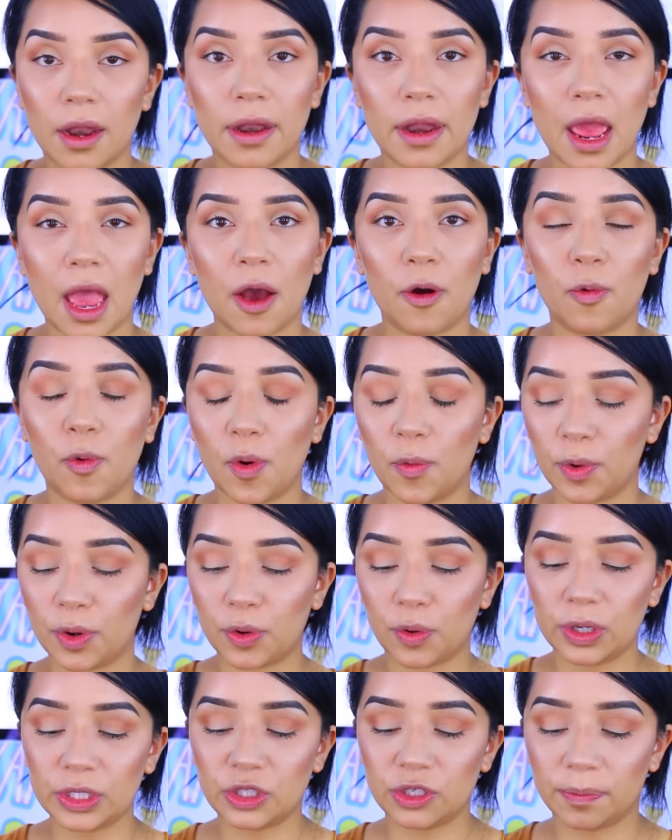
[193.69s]
now
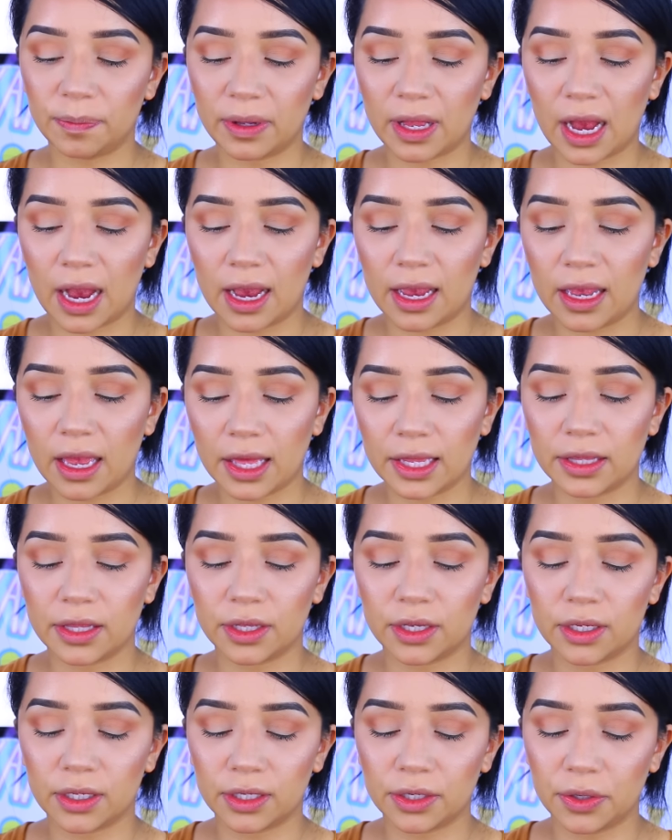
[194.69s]
we're going to apply
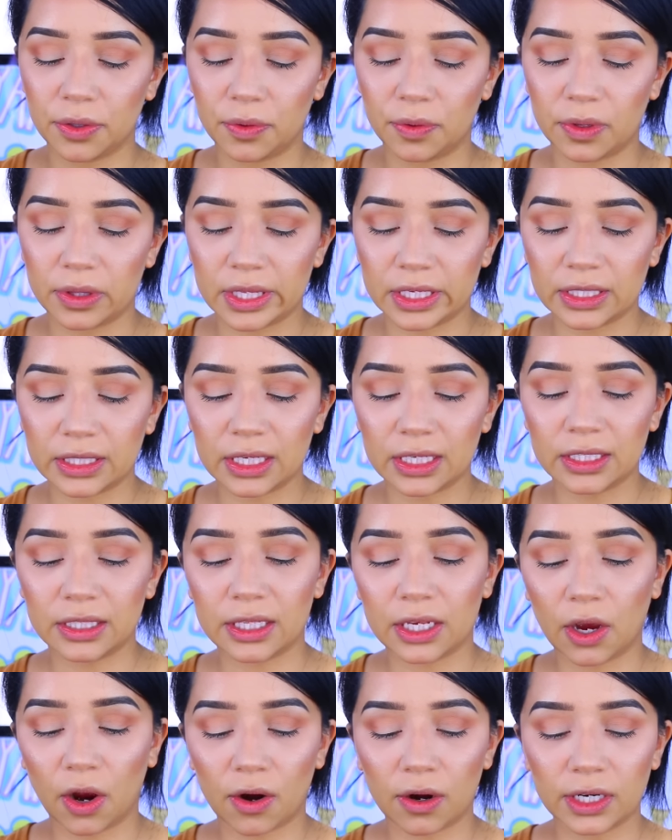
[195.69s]
the glue this
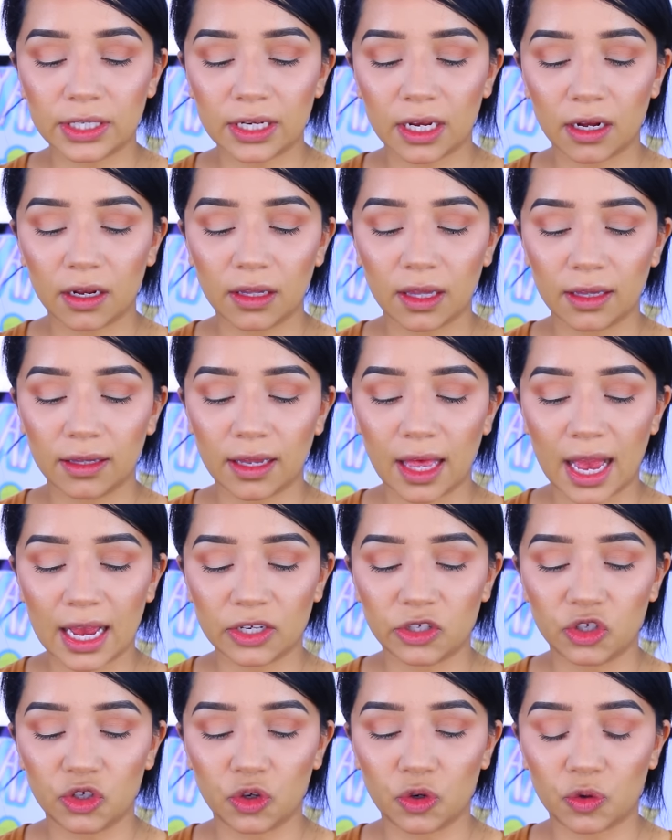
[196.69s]
is the Ardell
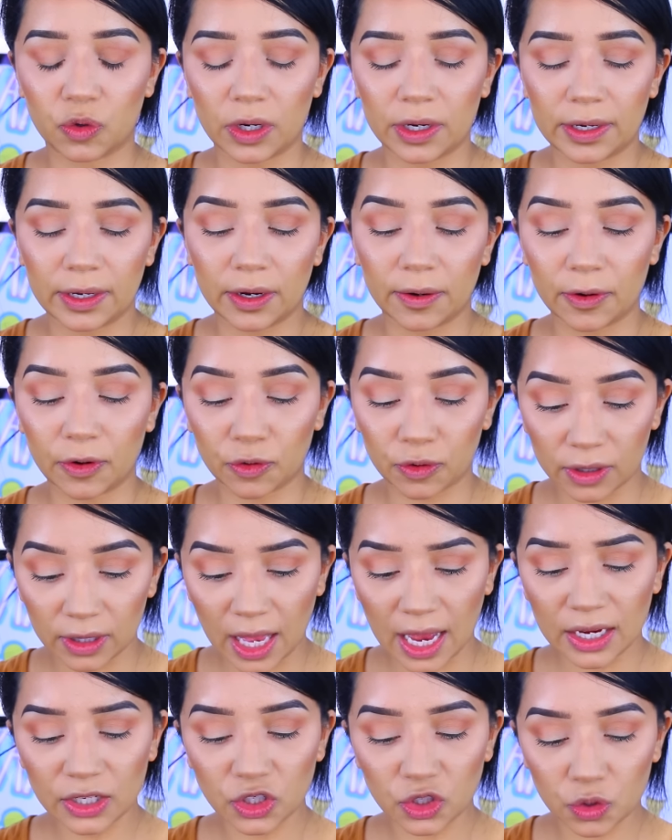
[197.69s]
lash grip
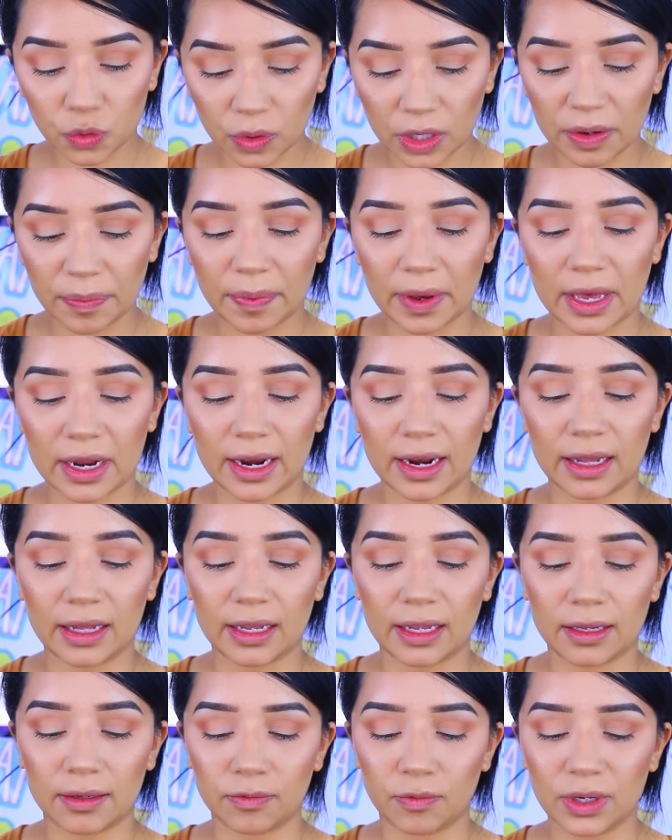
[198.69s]
lash grip at
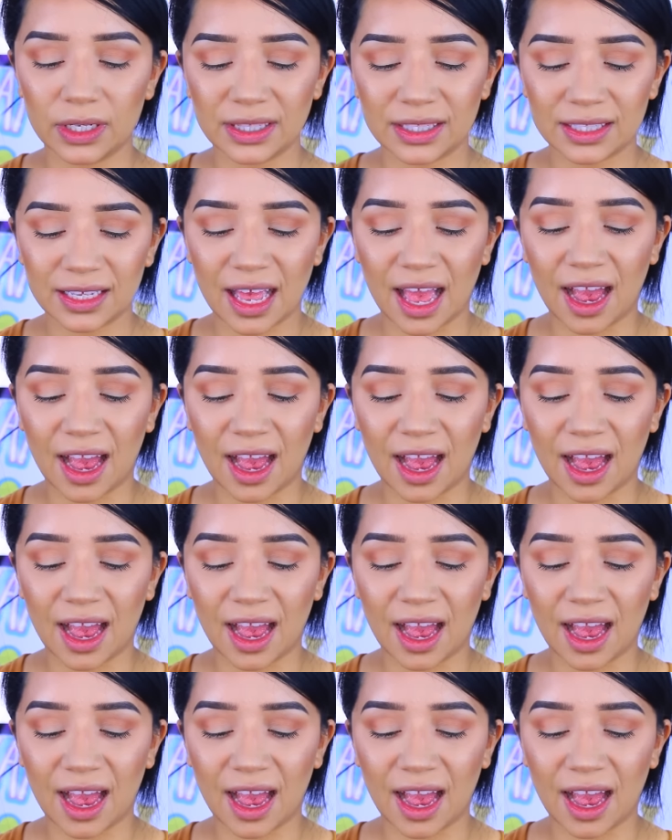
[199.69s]
what